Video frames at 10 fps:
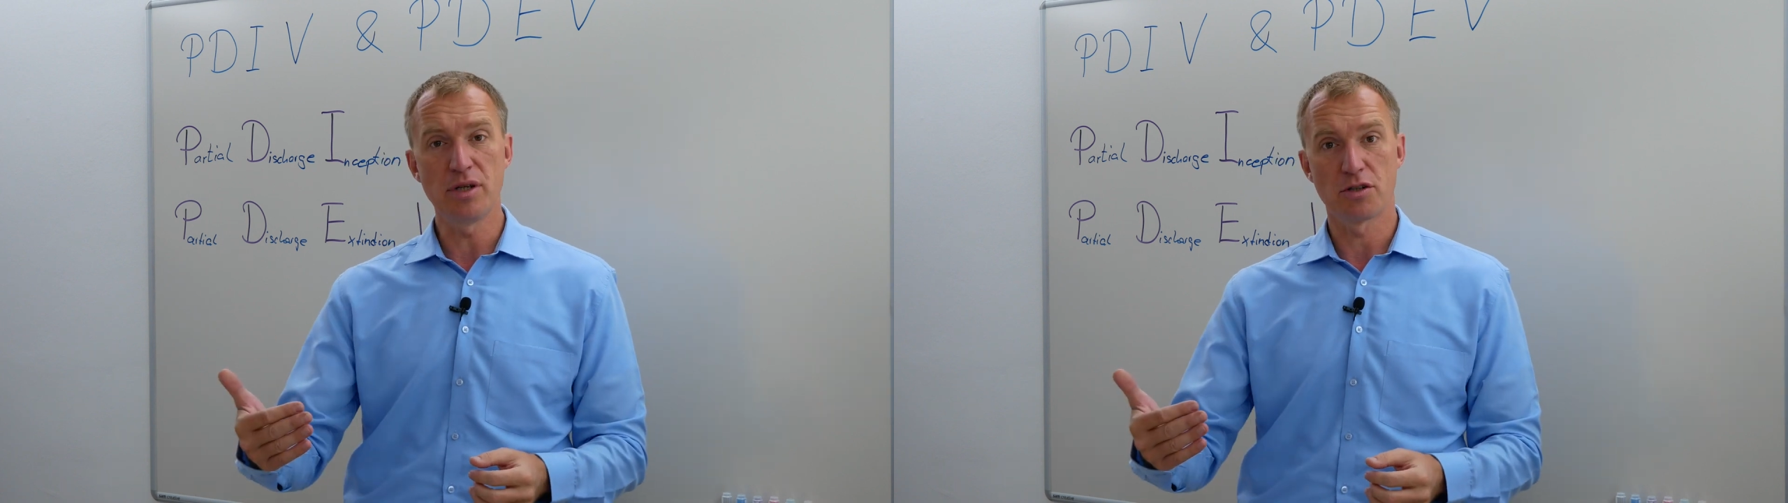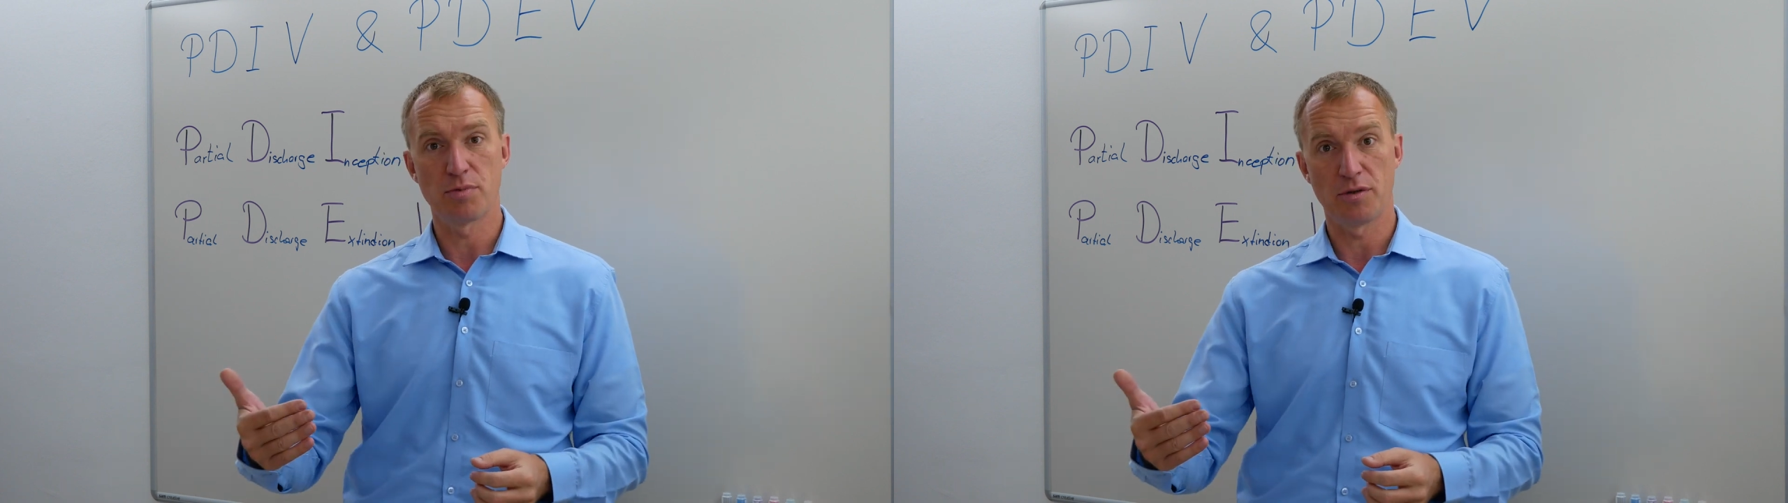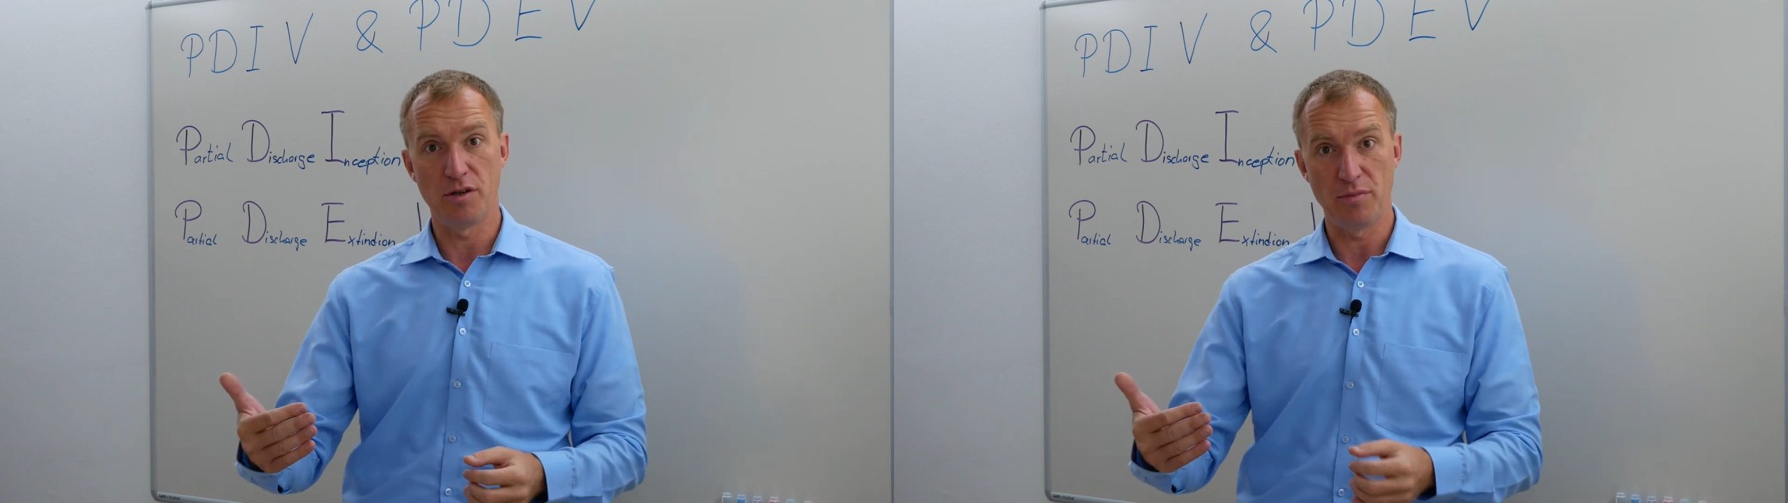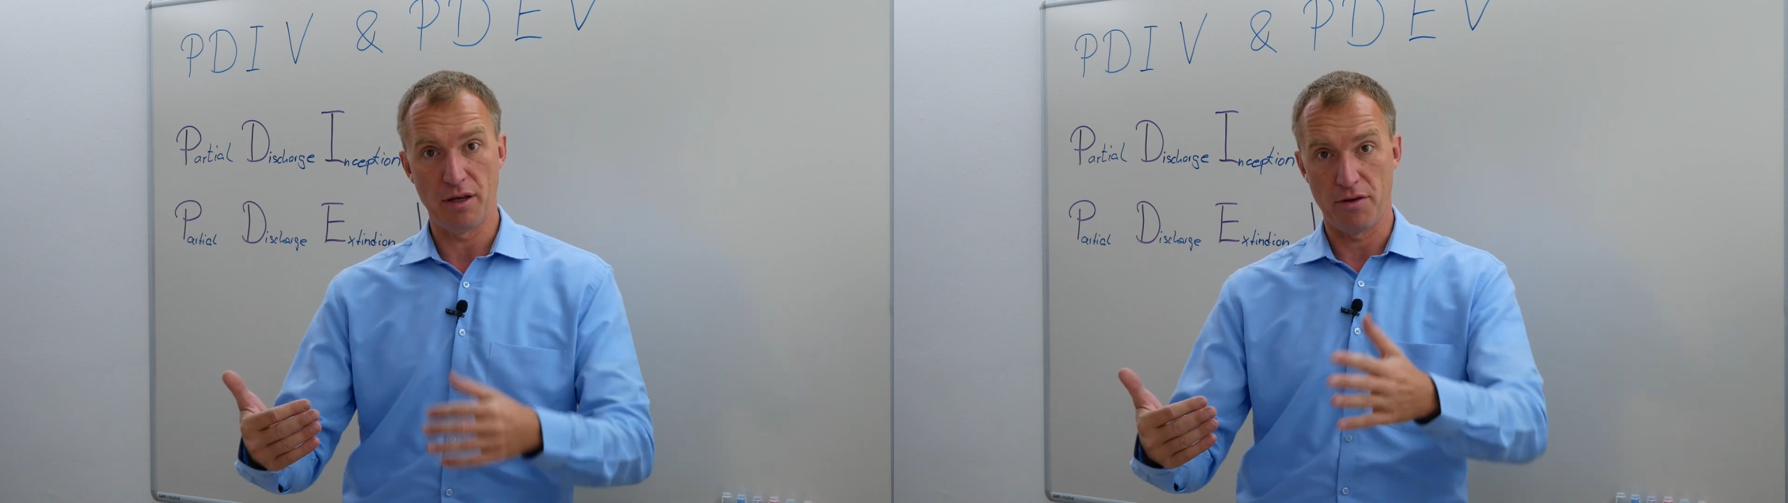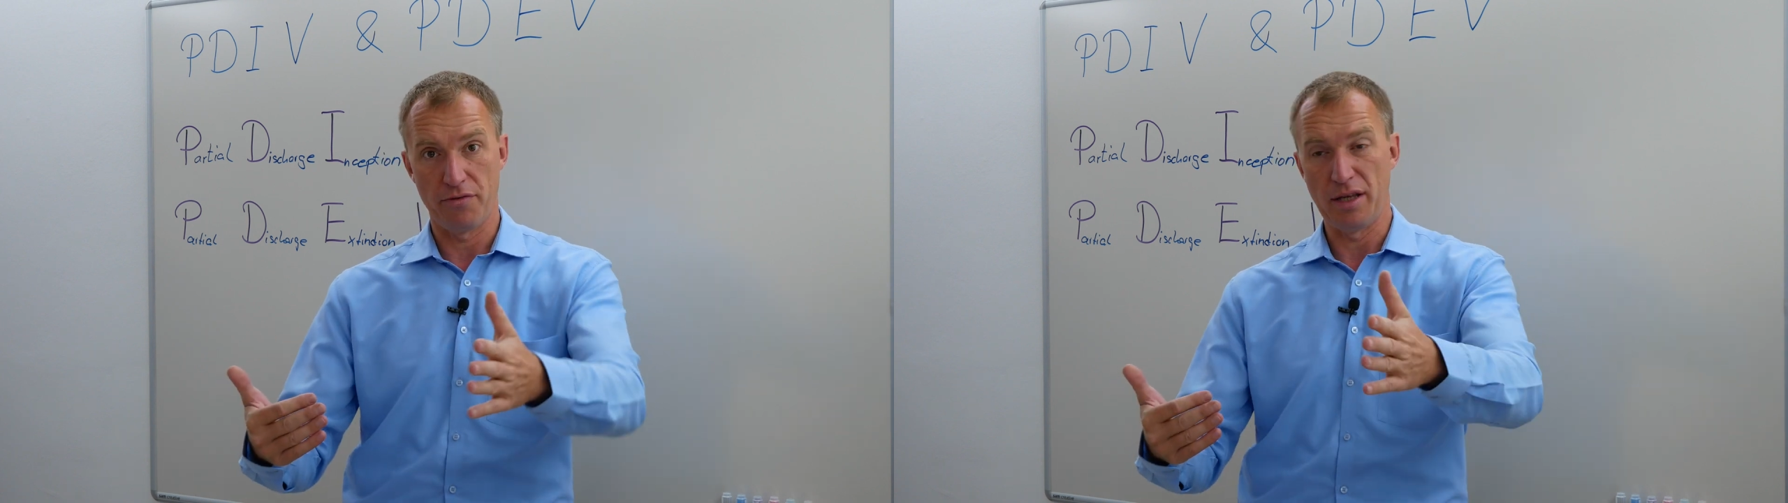meters between
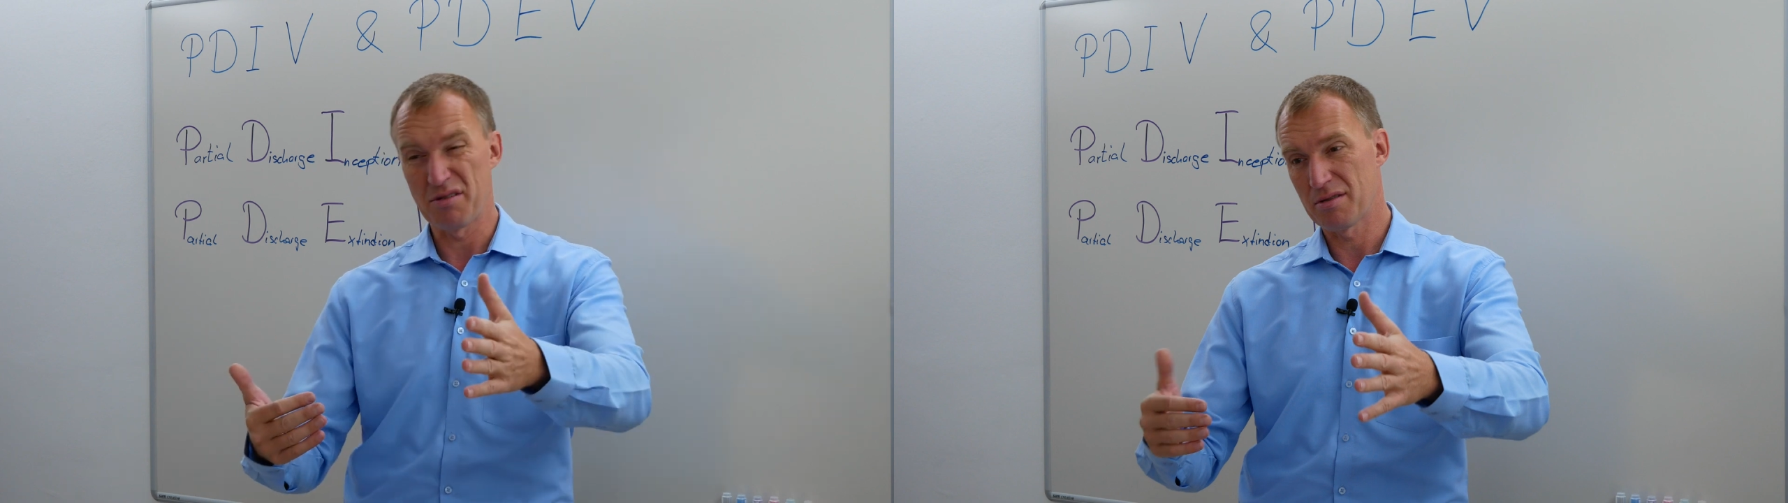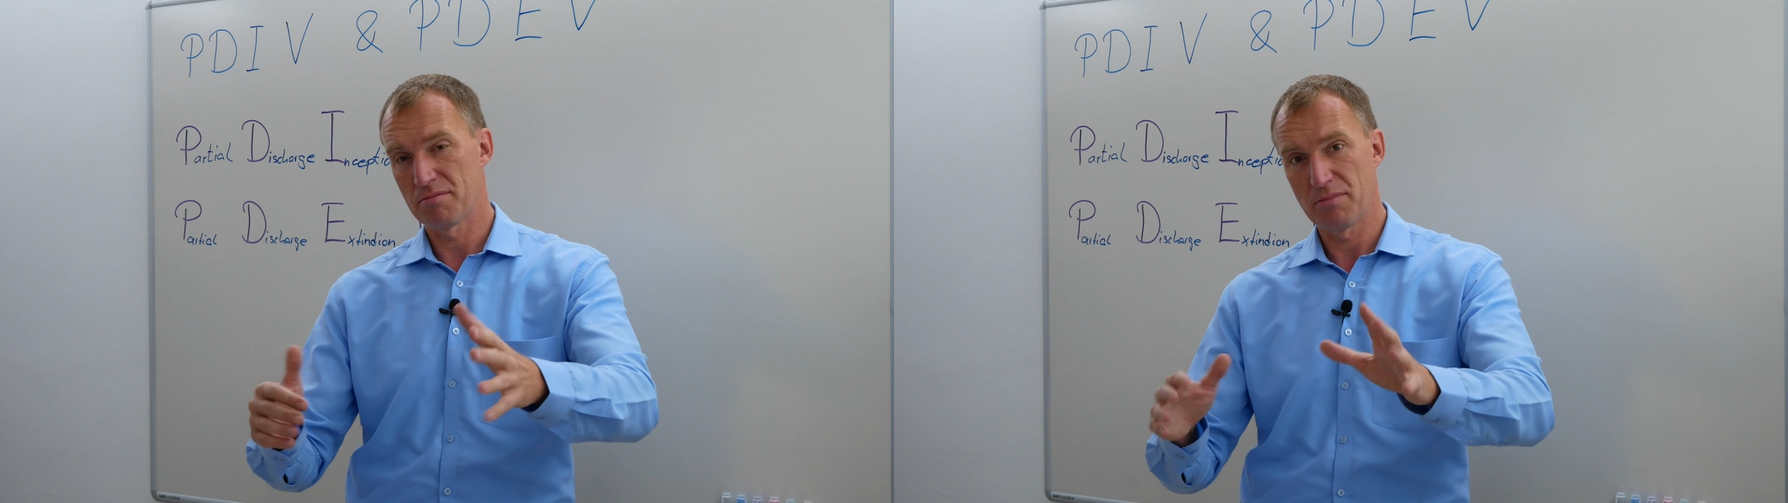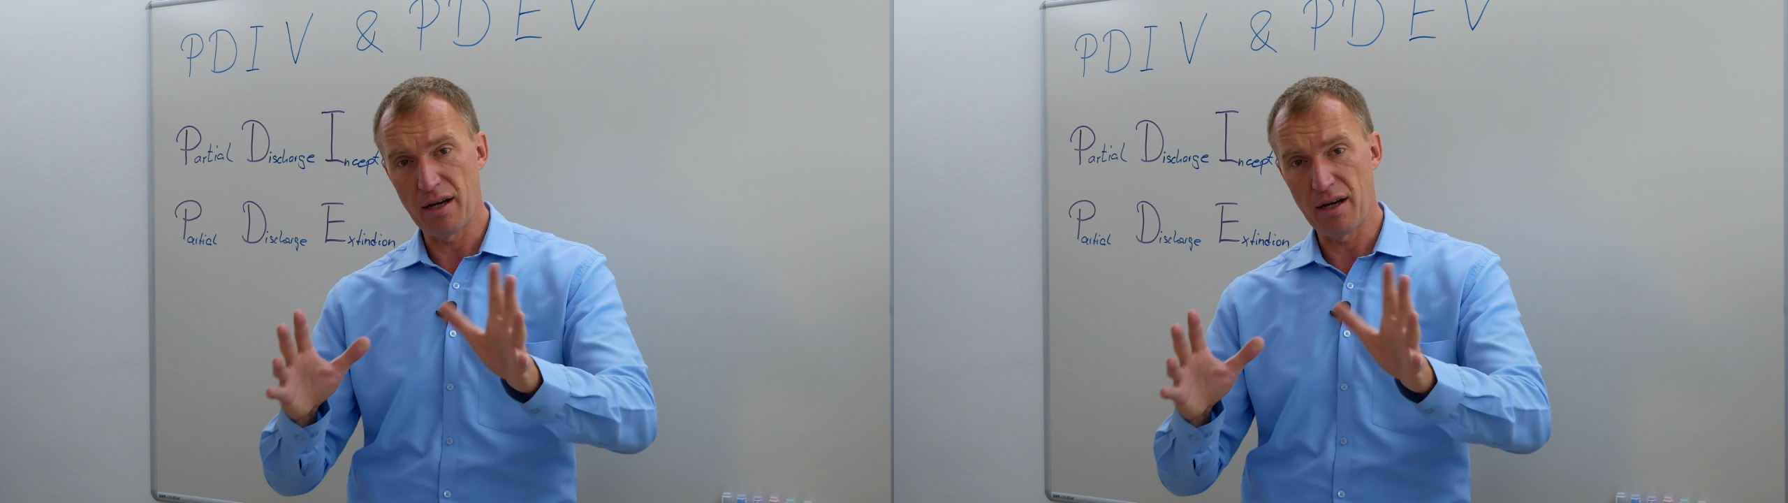me and the fence.